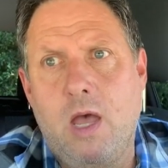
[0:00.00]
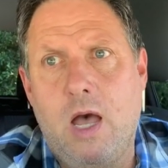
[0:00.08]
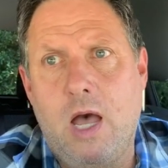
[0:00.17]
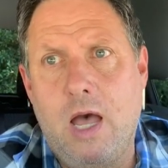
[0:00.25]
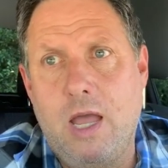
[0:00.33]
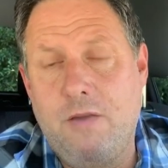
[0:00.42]

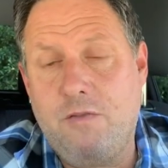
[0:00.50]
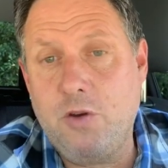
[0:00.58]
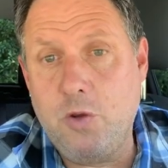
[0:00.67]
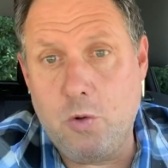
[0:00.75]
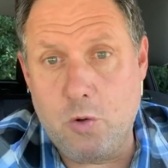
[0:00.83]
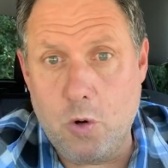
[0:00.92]
If you
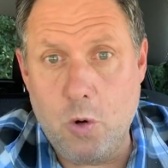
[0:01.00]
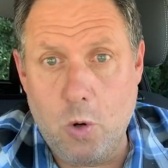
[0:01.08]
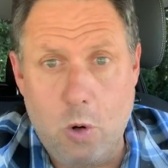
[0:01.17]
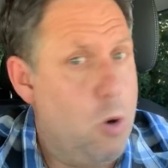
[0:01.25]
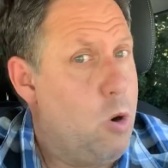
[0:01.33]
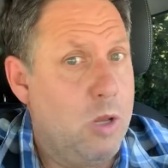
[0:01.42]
do
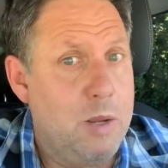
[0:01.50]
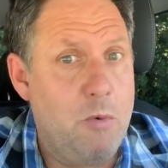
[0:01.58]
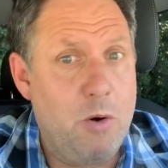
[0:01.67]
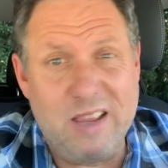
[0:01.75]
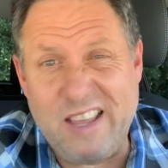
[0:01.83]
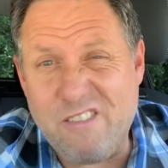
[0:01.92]
early
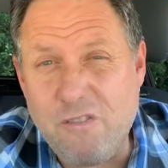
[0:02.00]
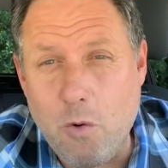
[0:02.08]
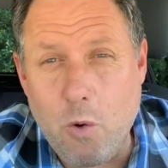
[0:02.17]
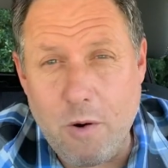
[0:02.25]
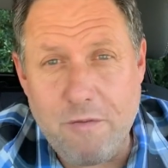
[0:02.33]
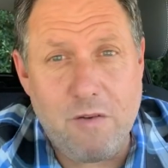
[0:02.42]
morning, like
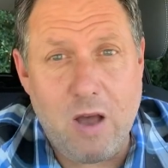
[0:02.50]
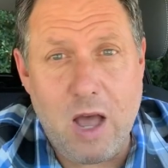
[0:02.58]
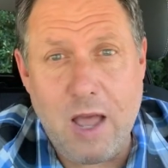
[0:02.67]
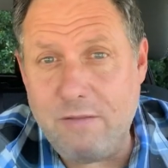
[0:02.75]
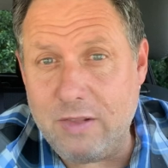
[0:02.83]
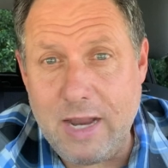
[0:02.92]
4 or
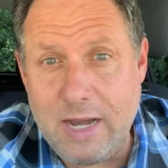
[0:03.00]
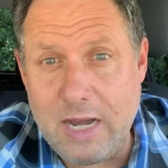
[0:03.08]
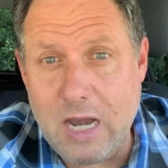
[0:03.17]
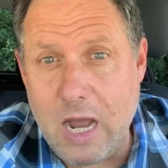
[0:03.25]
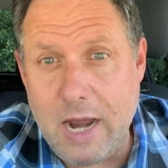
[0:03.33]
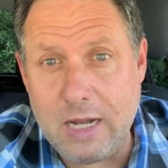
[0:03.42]
5, late at
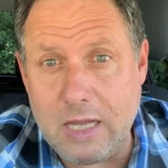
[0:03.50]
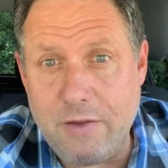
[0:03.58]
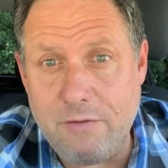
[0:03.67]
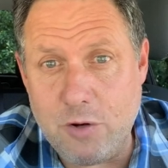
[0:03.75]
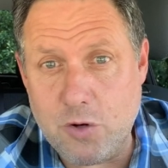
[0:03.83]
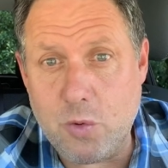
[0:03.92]
night,
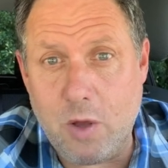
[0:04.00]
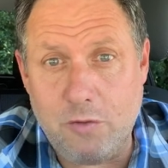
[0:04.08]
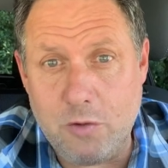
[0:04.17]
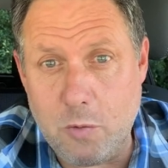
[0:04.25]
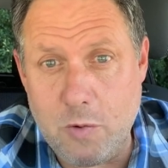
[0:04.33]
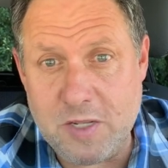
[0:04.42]
11 or 12
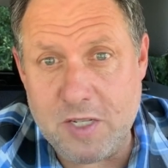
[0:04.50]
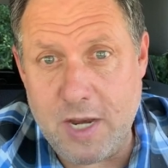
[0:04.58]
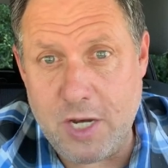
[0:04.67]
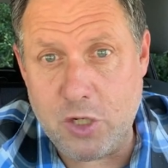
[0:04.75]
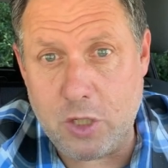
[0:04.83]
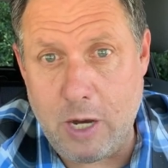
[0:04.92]
to a
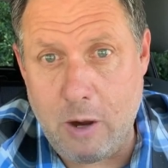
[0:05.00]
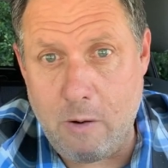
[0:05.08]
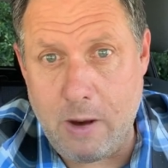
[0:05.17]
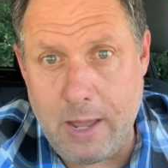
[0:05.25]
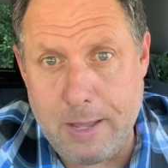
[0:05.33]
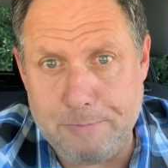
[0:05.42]
residential
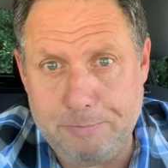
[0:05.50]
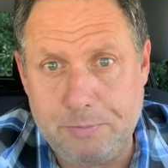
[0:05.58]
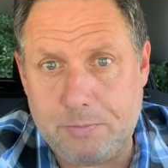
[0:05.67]
area,